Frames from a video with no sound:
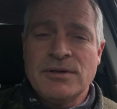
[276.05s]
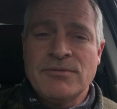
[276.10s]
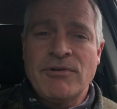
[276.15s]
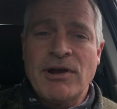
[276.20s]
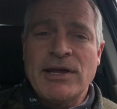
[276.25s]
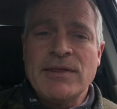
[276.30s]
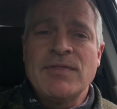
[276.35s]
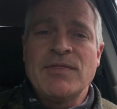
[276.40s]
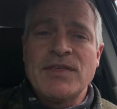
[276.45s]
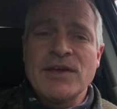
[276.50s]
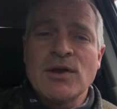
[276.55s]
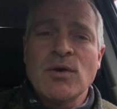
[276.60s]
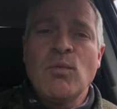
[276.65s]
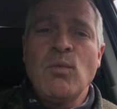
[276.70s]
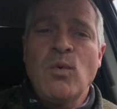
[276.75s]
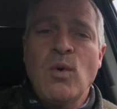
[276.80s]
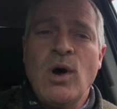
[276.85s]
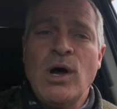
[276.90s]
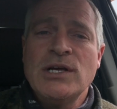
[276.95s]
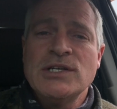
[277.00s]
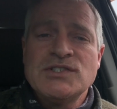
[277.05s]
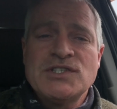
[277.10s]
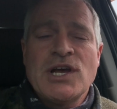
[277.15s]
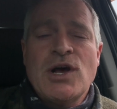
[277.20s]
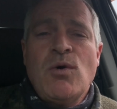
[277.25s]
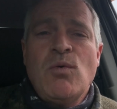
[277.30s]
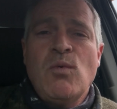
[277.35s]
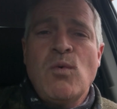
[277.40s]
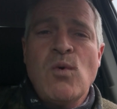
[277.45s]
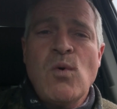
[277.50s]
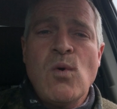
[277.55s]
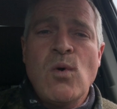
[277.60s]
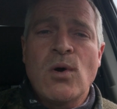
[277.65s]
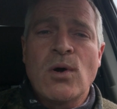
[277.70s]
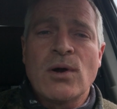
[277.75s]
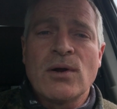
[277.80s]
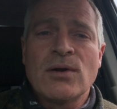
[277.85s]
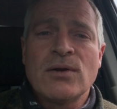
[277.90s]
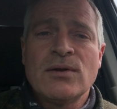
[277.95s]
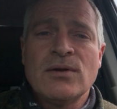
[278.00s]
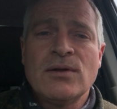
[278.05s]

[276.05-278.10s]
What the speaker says: right? There was a war,